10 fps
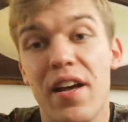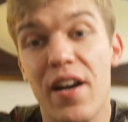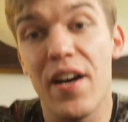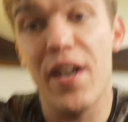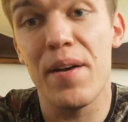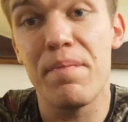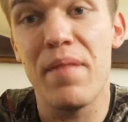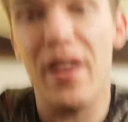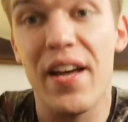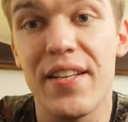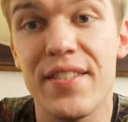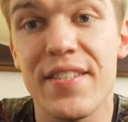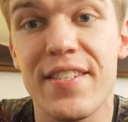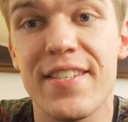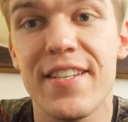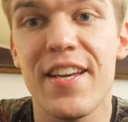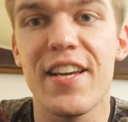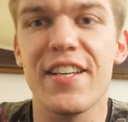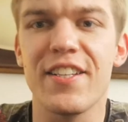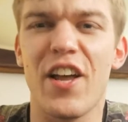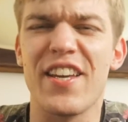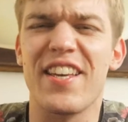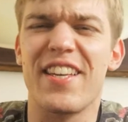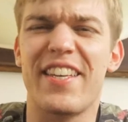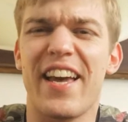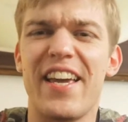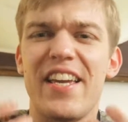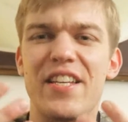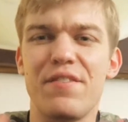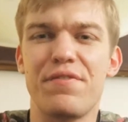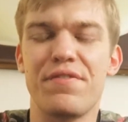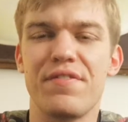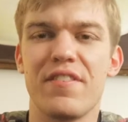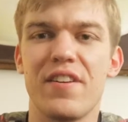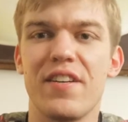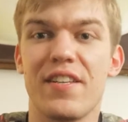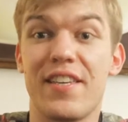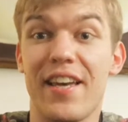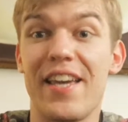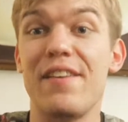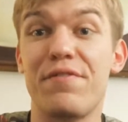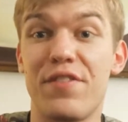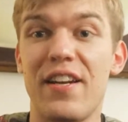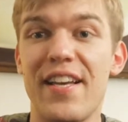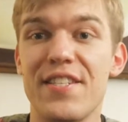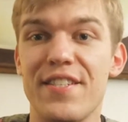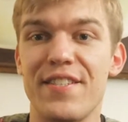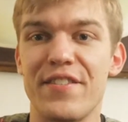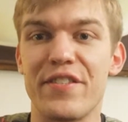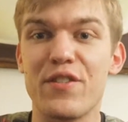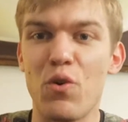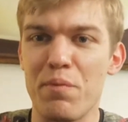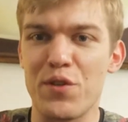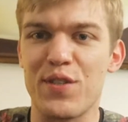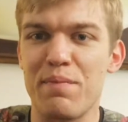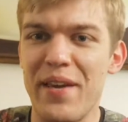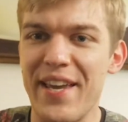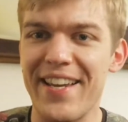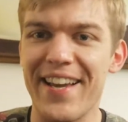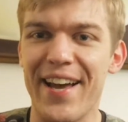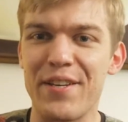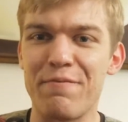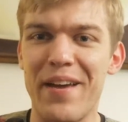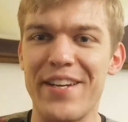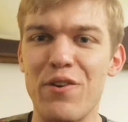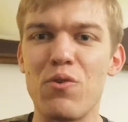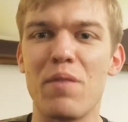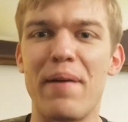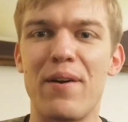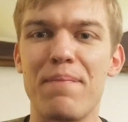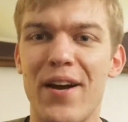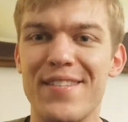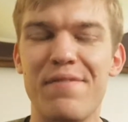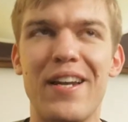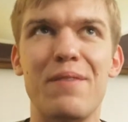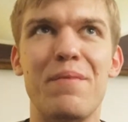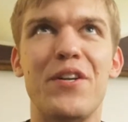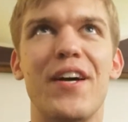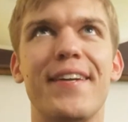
And like gave the lesson almost to me and made it all about my development.